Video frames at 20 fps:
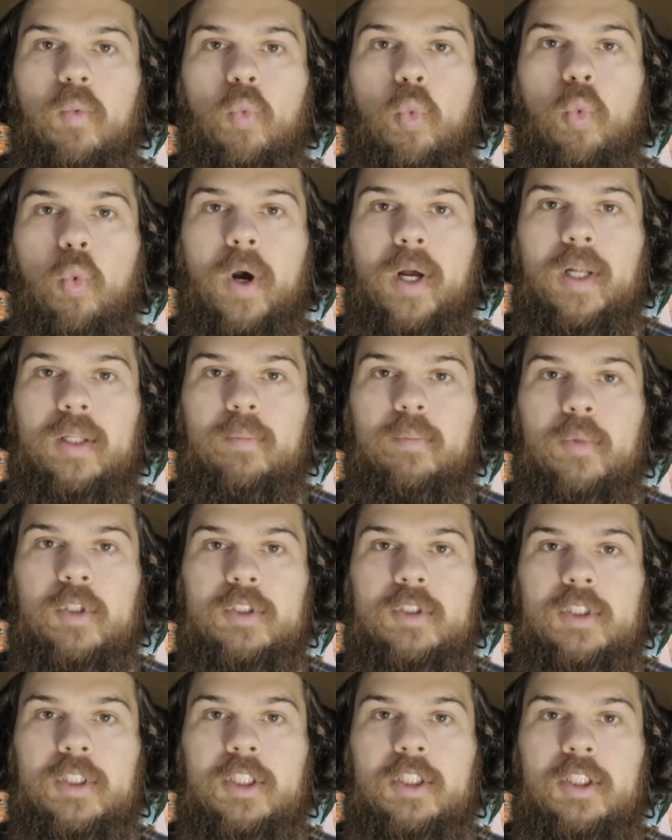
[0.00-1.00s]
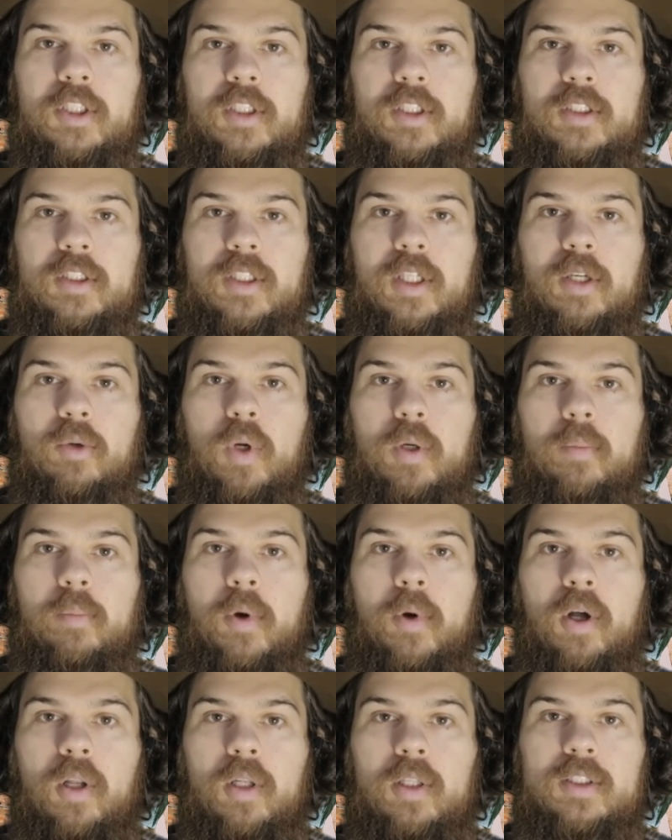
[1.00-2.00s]
what procedures and what
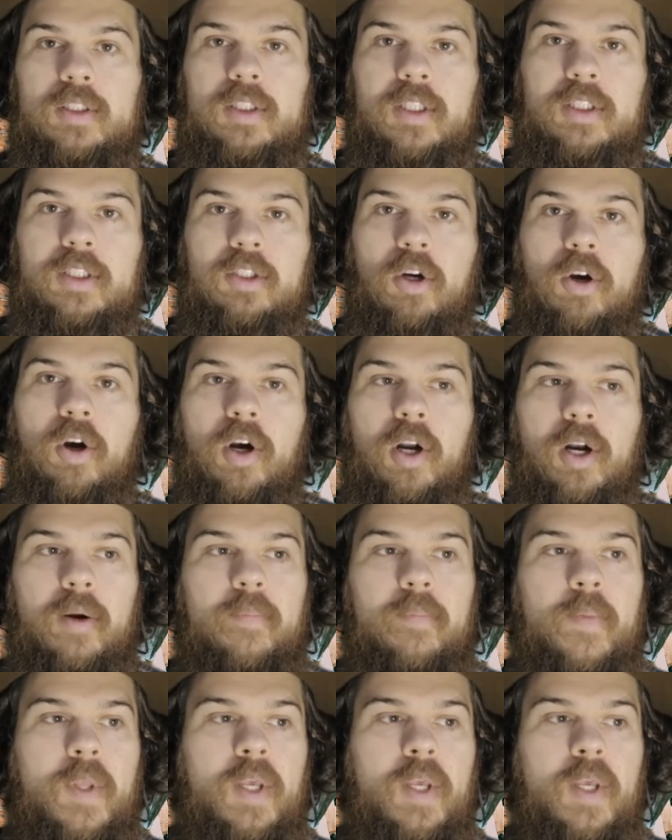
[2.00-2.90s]
policies are.